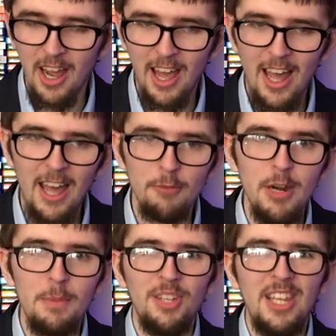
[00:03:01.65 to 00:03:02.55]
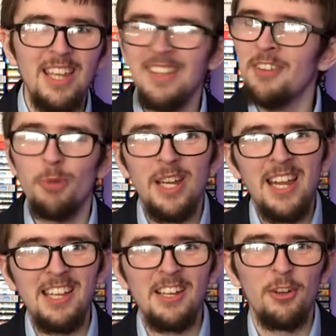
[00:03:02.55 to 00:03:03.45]
Rip Ticket didn't win
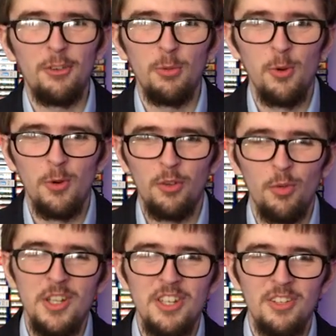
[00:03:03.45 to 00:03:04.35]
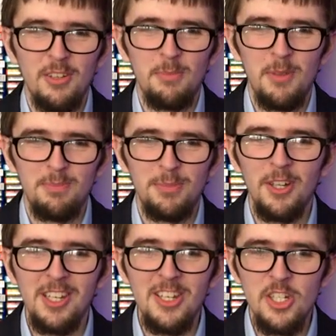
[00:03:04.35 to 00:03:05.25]
any of those awards, which is a
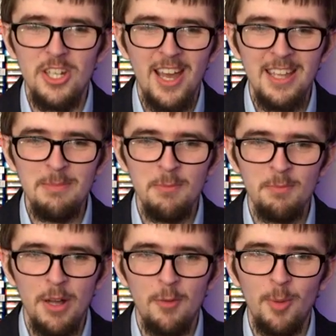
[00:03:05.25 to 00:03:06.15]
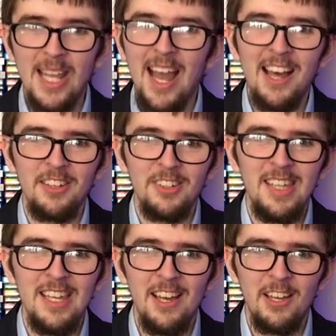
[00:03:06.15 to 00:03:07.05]
bloody shame, but we had
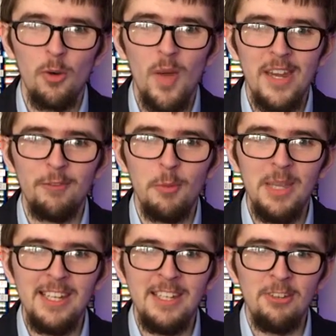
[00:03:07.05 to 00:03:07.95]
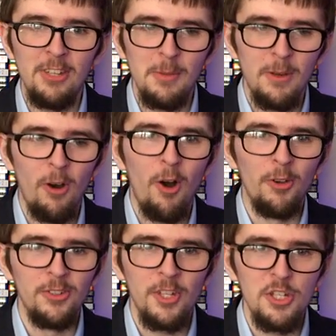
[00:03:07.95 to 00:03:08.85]
the winner for Media Newcomer
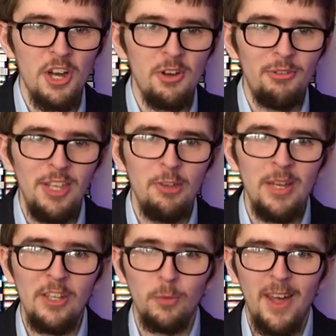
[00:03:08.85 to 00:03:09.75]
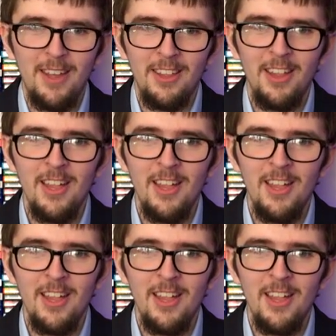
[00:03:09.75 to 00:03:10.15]
on the show a few weeks back.